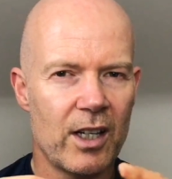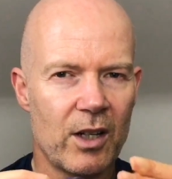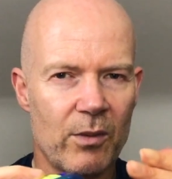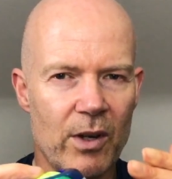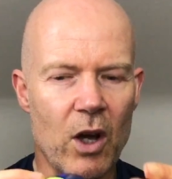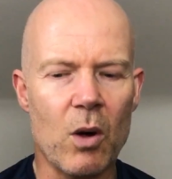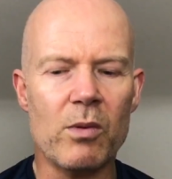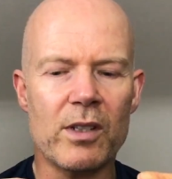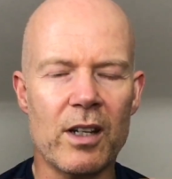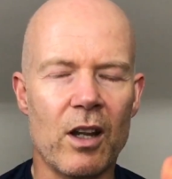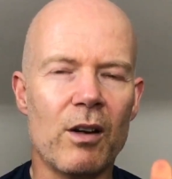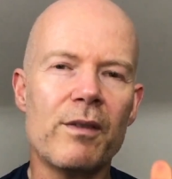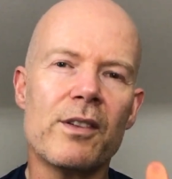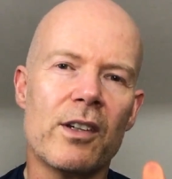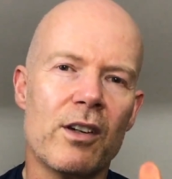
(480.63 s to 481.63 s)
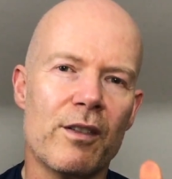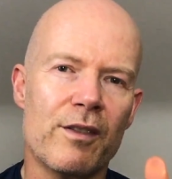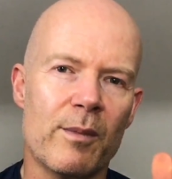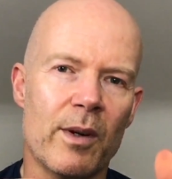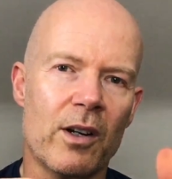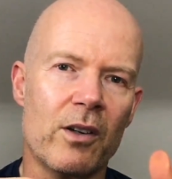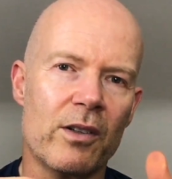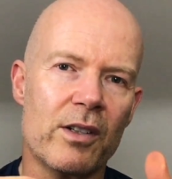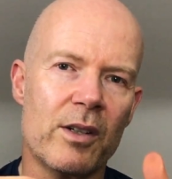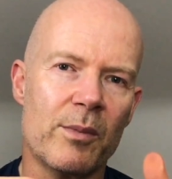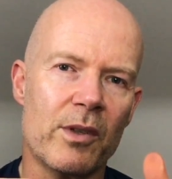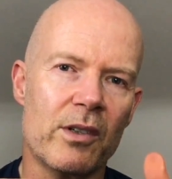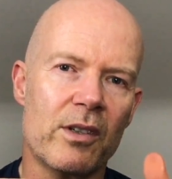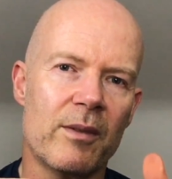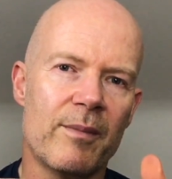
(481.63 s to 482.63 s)
We always love to hear from our
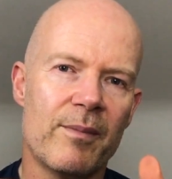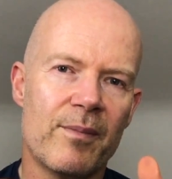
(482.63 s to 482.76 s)
customers.